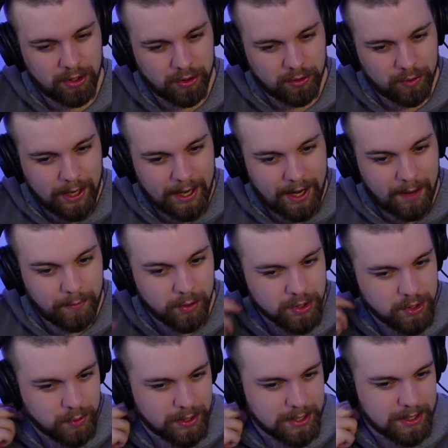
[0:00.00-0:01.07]
Ray, I'm not
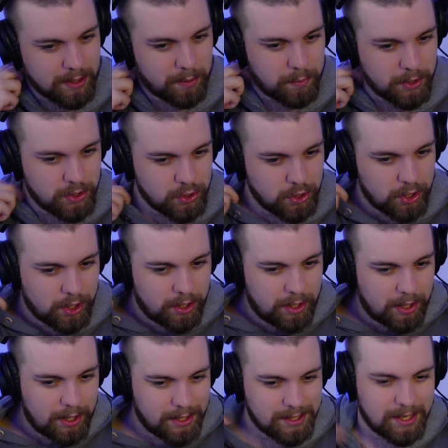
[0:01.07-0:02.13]
too into them, but
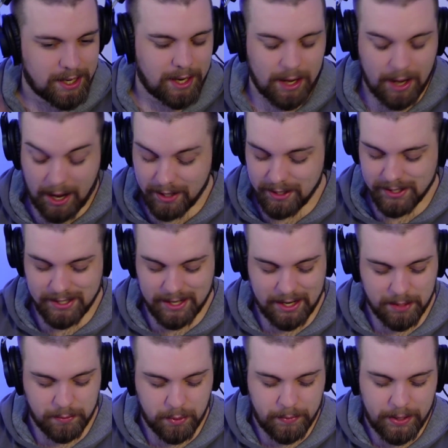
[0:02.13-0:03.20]
Juhyun and Sang are
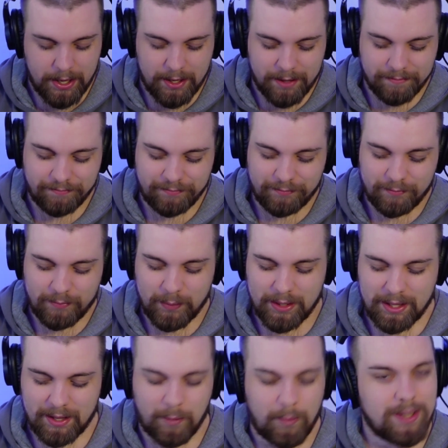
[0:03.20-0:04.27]
understandable, man.
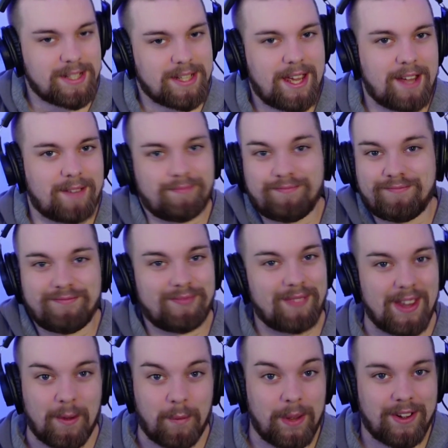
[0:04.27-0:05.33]
Once again,
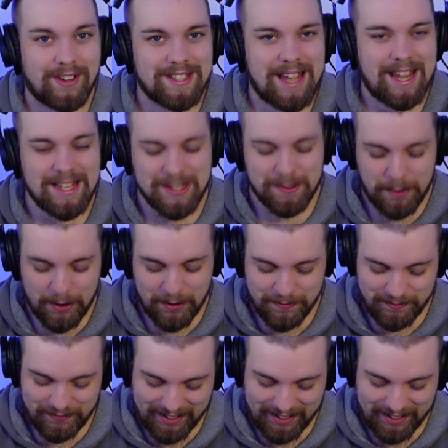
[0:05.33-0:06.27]
we got taste, bro.